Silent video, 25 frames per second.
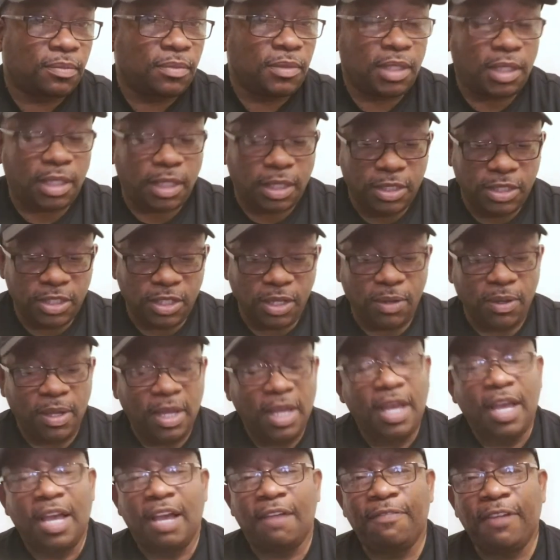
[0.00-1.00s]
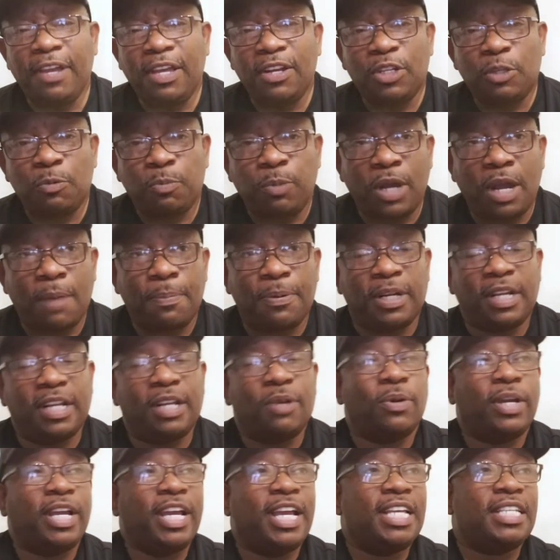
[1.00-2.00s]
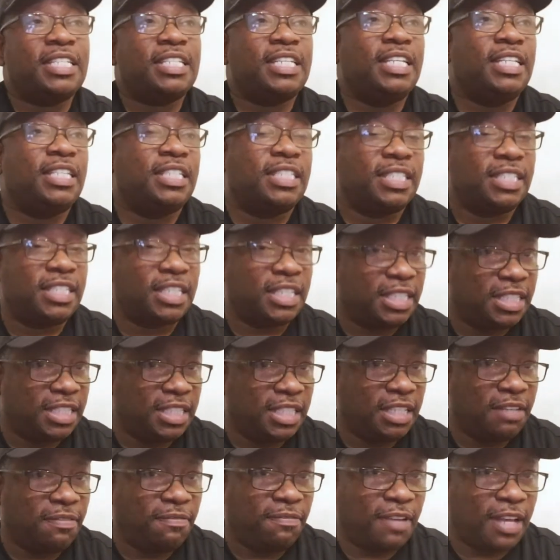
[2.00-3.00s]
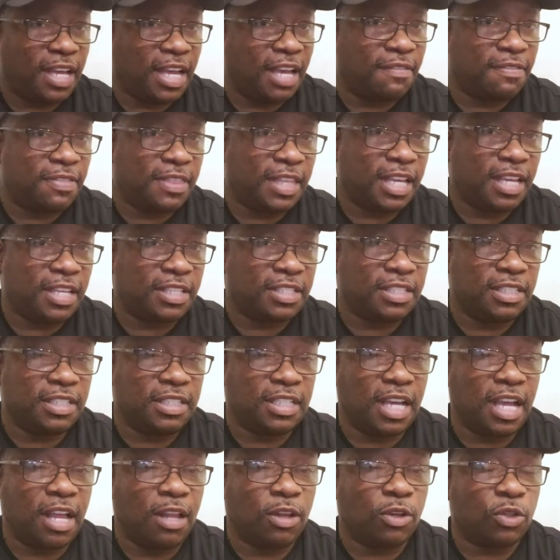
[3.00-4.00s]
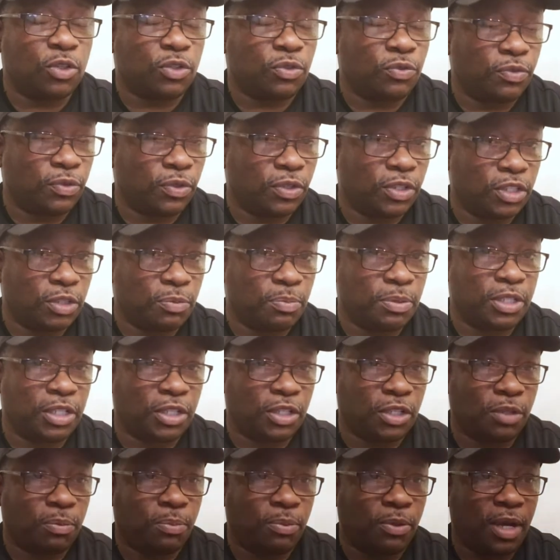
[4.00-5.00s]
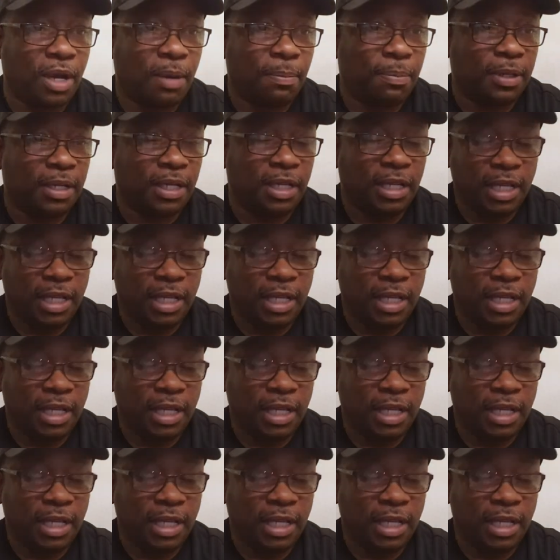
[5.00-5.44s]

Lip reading: So I found this property. They were asking $65,000 for this particular property.